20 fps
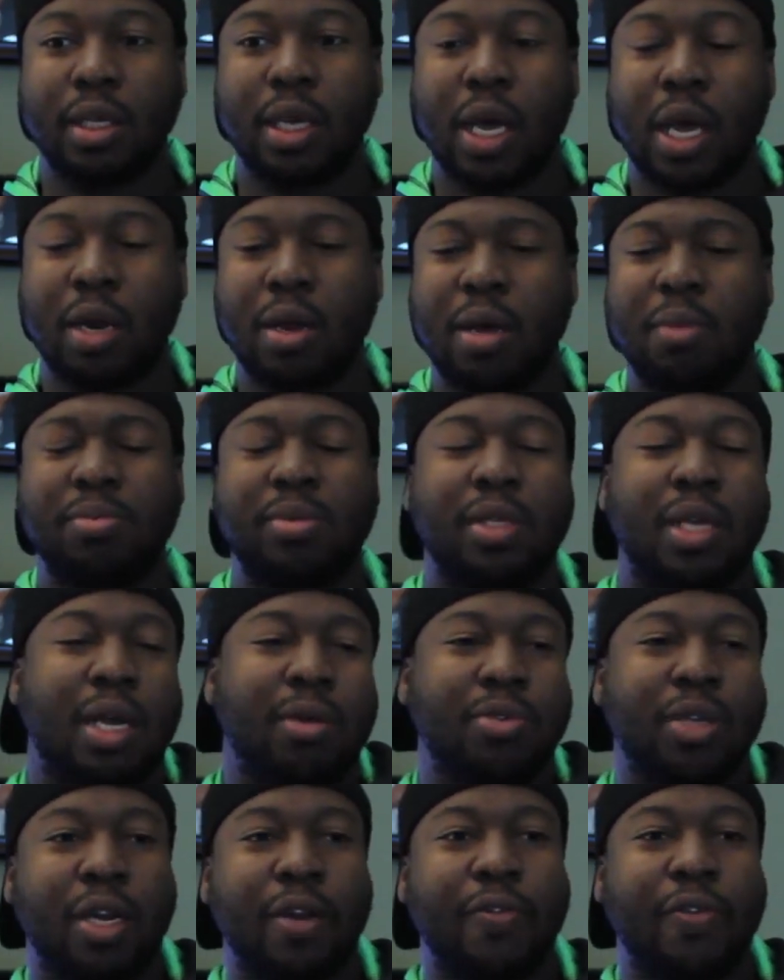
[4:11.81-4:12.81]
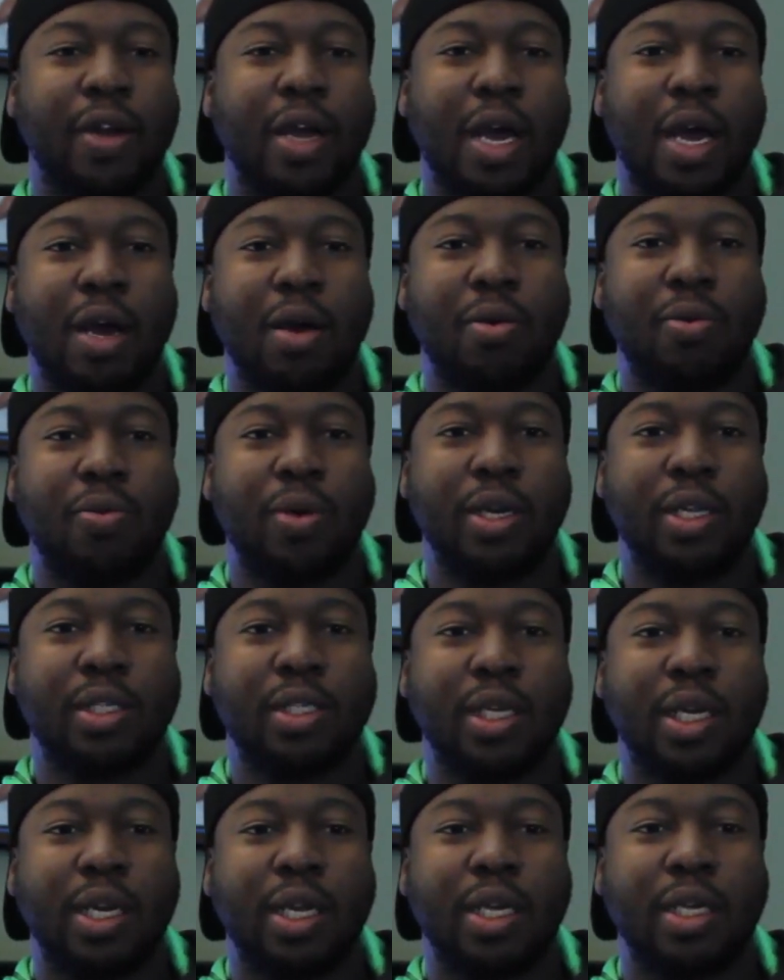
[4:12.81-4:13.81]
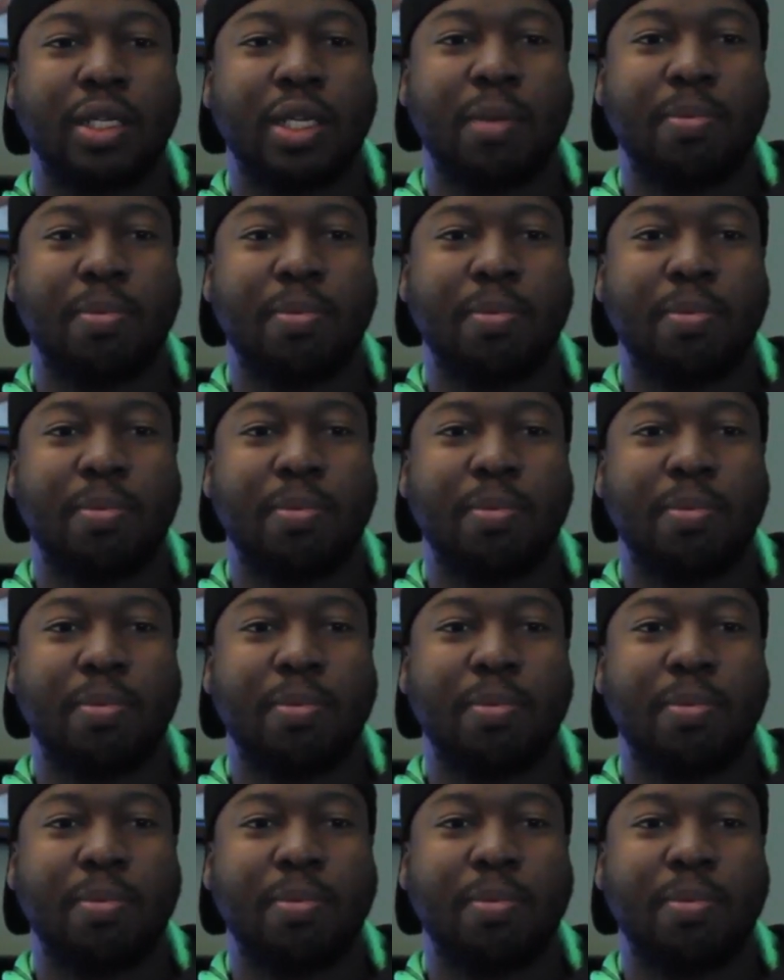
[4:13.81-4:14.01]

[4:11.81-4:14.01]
I'm trying to figure out what the son is.